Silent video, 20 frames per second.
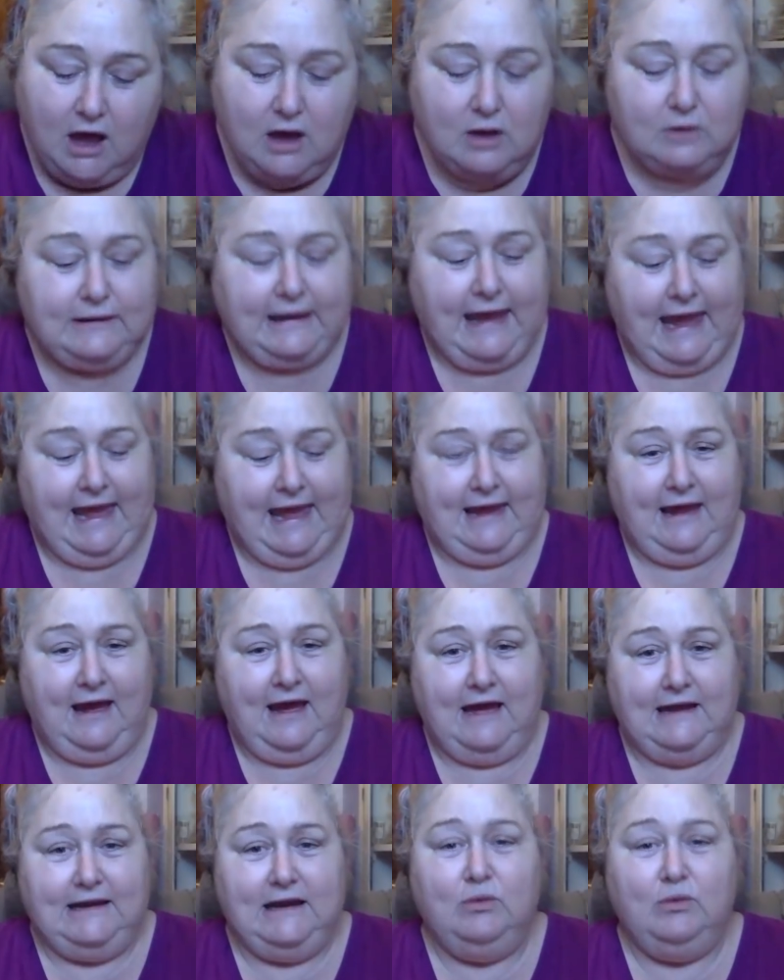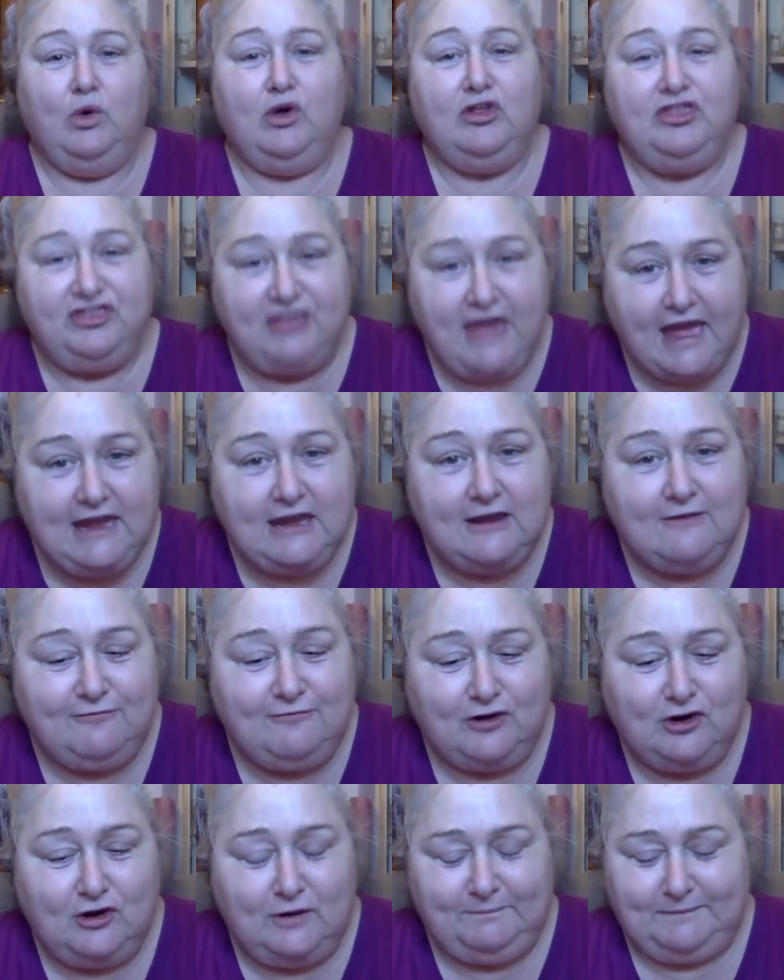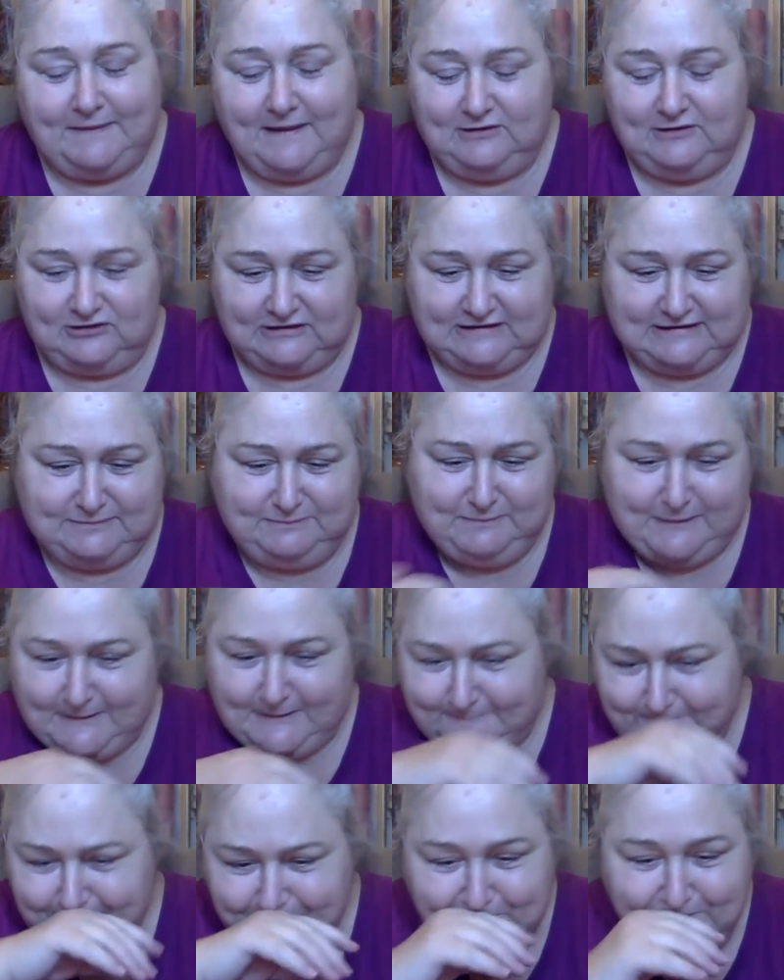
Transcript: Okay, honey, well, thank you for going. I just spit.